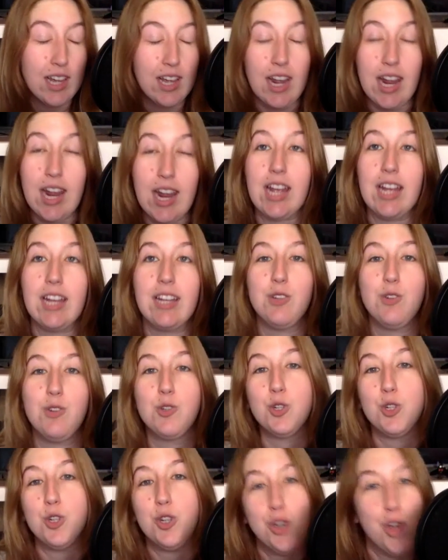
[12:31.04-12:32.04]
And you
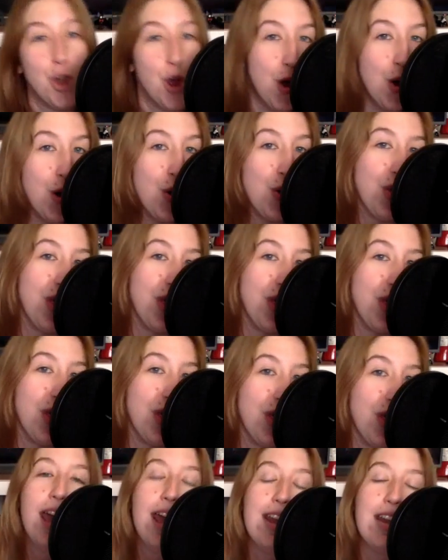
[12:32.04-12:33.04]
should know
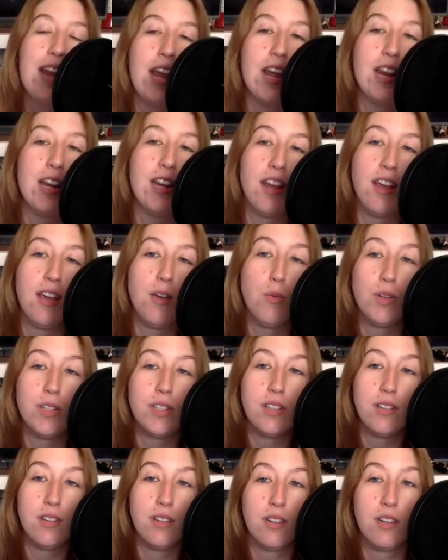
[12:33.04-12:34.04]
that, and
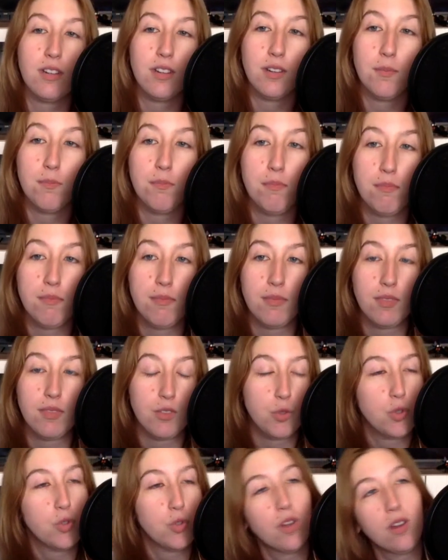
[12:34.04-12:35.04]
it wasn't,
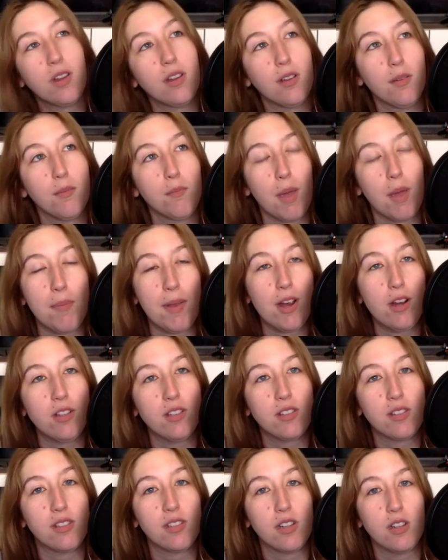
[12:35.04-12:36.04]
my
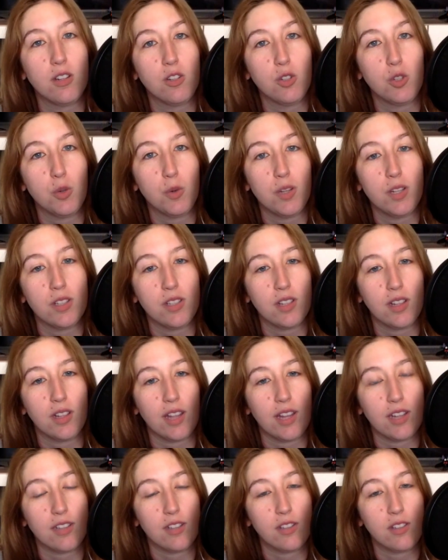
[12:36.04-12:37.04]
parents didn't do it to
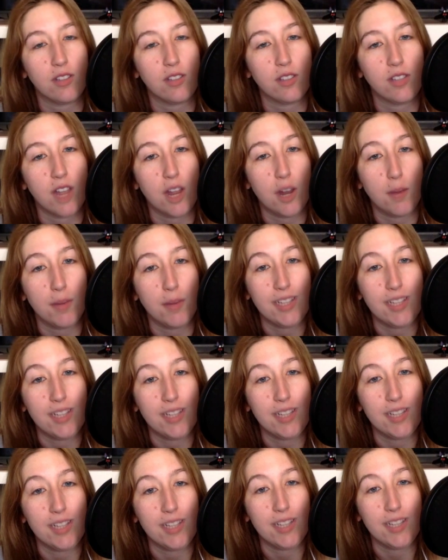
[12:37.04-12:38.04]
like tear me
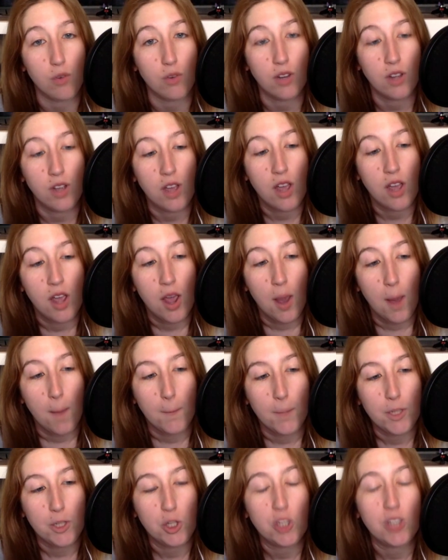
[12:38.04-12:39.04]
down,
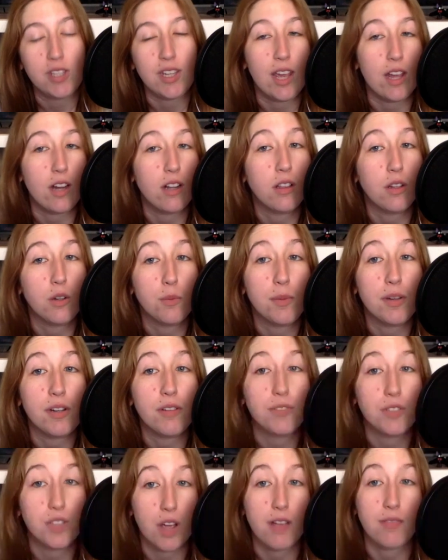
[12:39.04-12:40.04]
but just to get a little bit
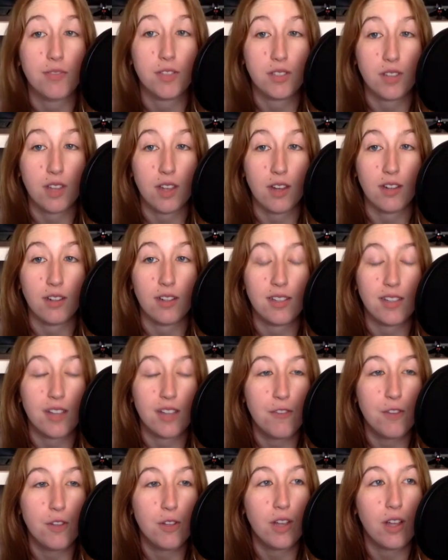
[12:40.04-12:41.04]
of tough skin. Because I
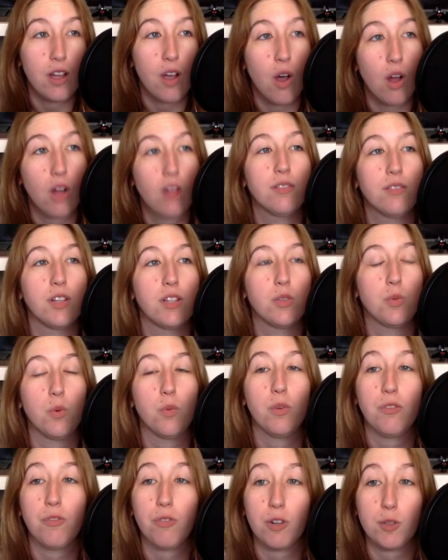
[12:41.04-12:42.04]
feel like all of us, when we
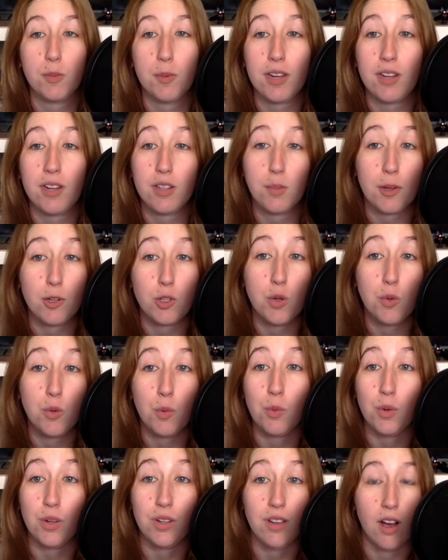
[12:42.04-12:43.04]
first begin,
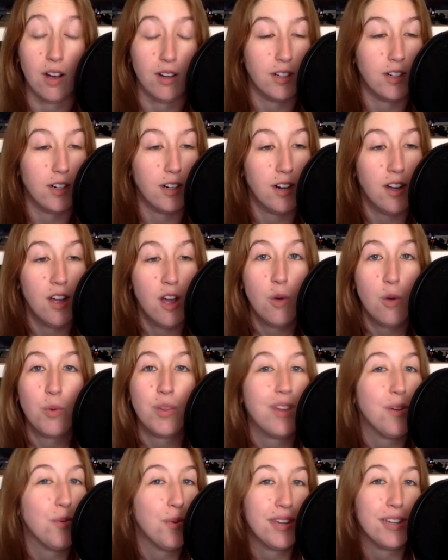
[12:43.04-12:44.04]
especially when we're younger,
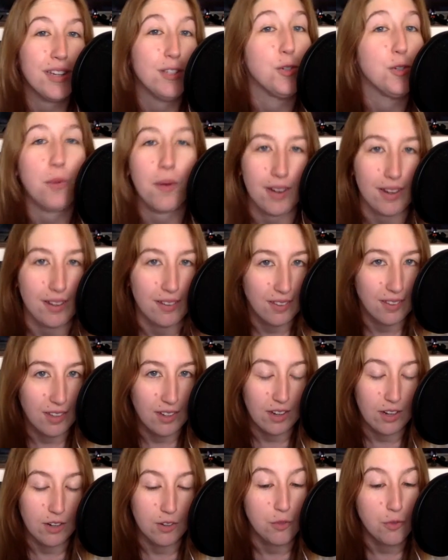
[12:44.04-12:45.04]
we think we can do
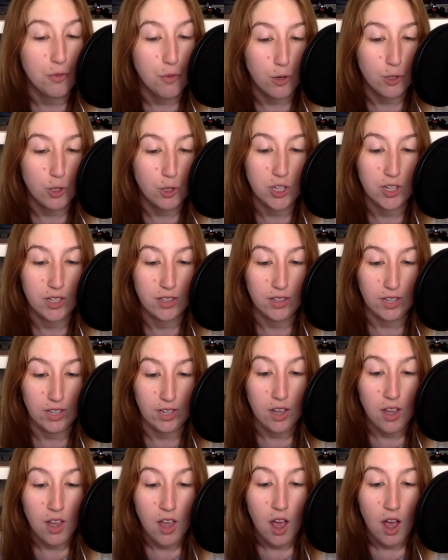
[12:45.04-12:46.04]
anything. And
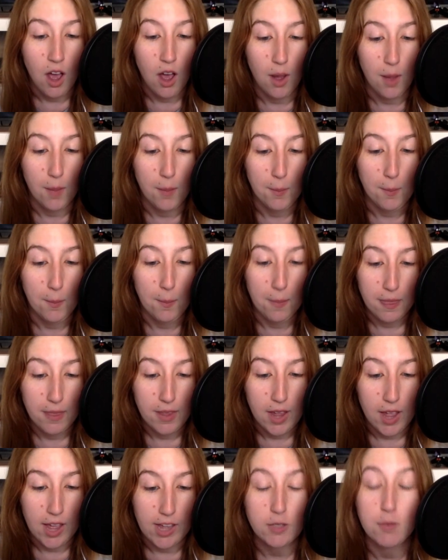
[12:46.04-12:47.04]
unfortunately,
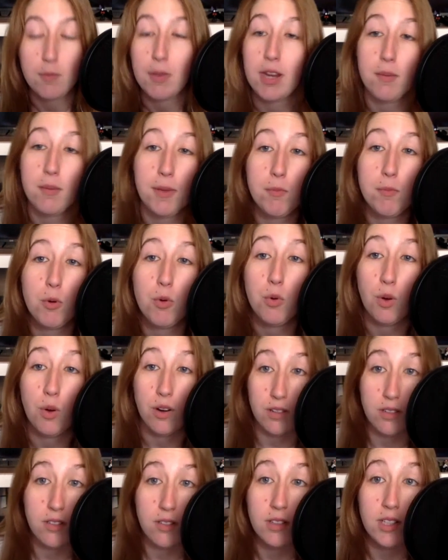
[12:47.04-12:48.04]
as many people who
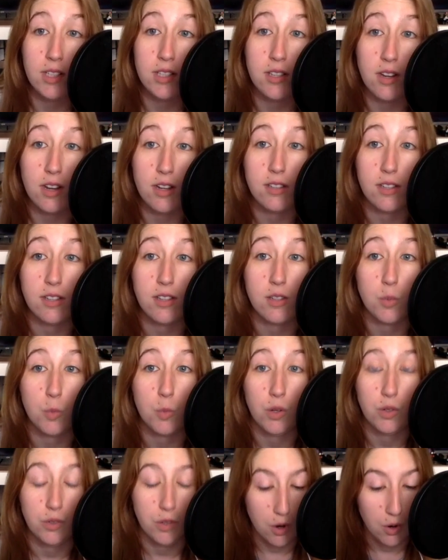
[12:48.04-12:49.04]
are listening to this
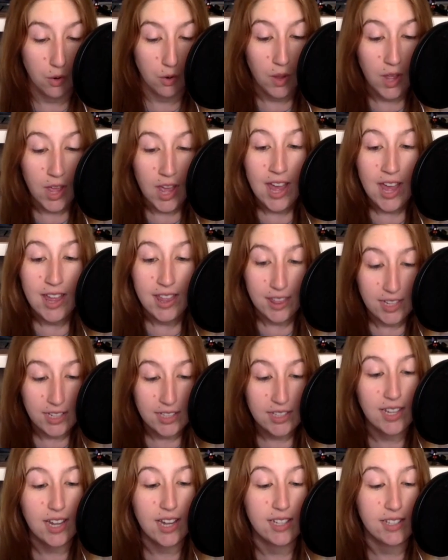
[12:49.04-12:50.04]
will know,
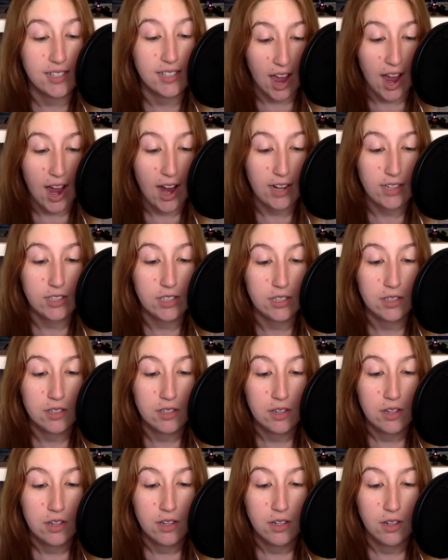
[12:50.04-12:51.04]
this exact
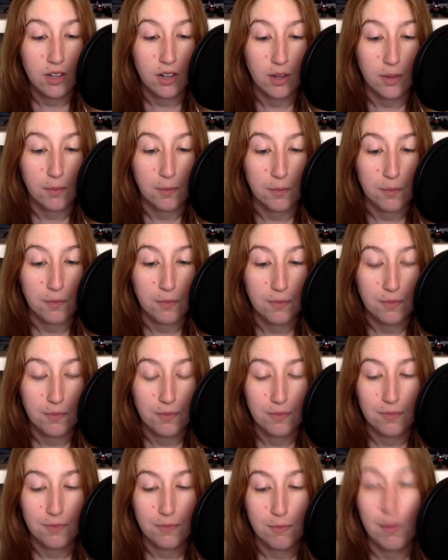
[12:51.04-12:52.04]

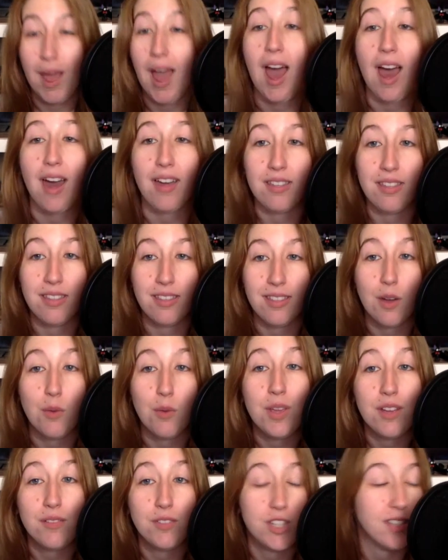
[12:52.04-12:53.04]
path
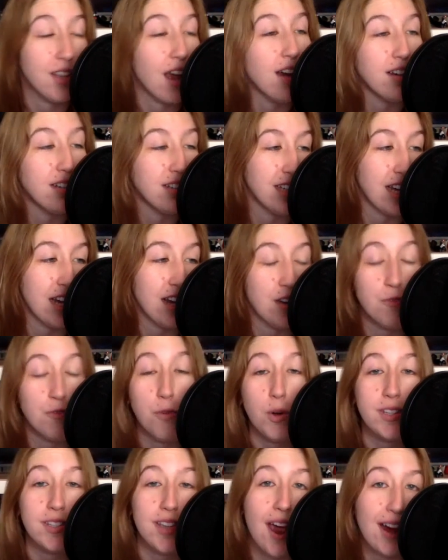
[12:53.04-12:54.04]
that we have decided to take of
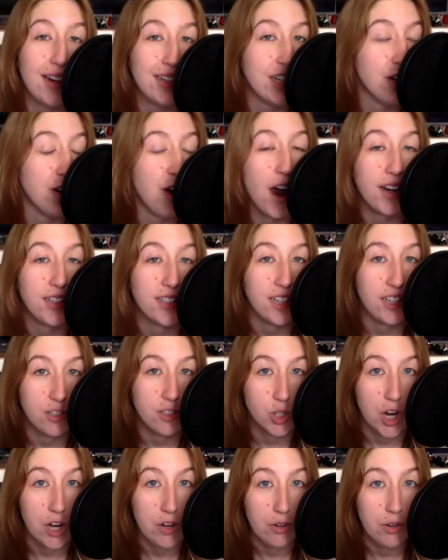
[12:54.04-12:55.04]
voice acting or acting
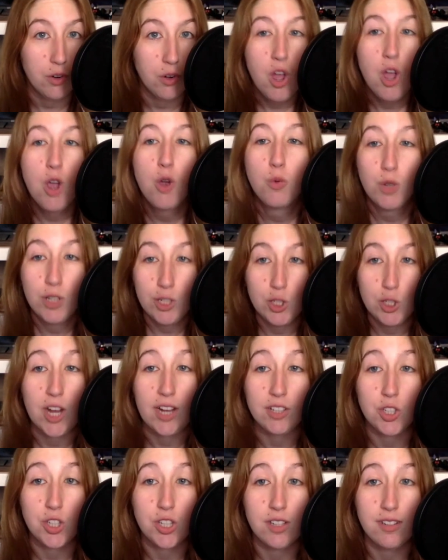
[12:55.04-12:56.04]
in general,
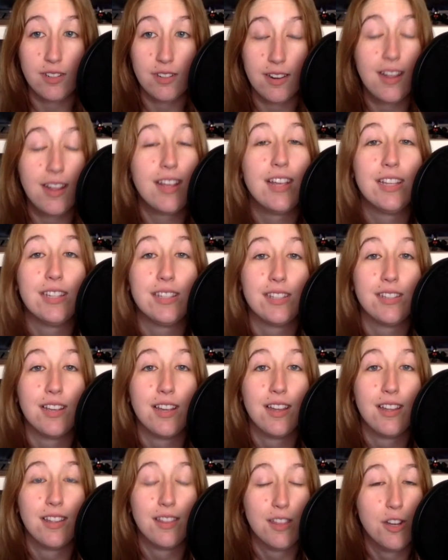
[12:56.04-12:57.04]
rejection is
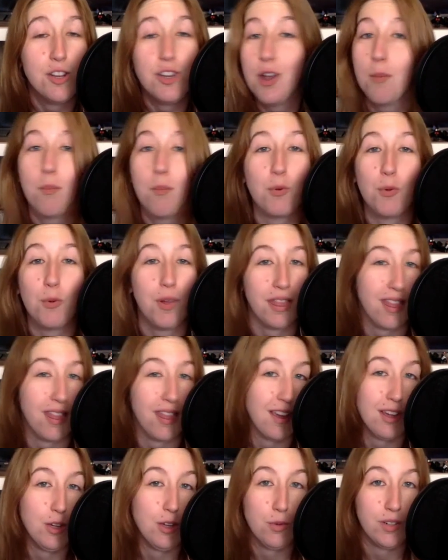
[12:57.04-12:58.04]
the number one
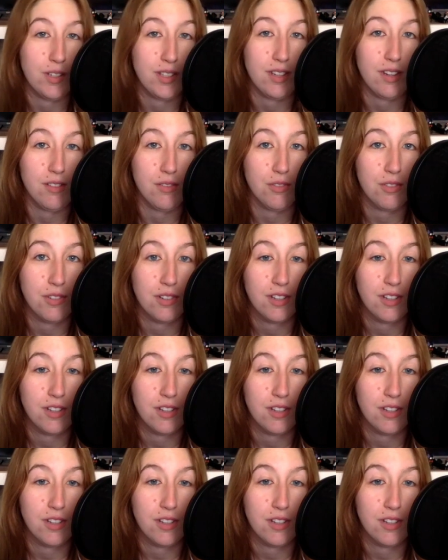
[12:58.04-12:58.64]
thing you receive.